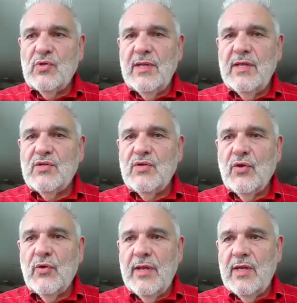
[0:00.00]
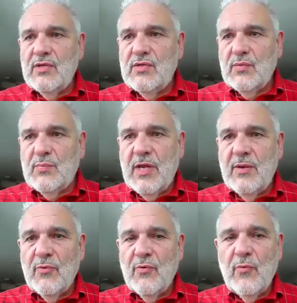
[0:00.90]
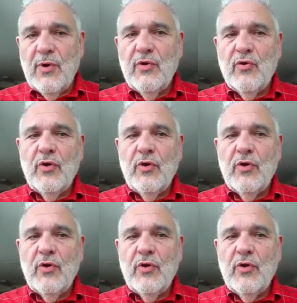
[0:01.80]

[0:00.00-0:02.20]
which should link to your end paper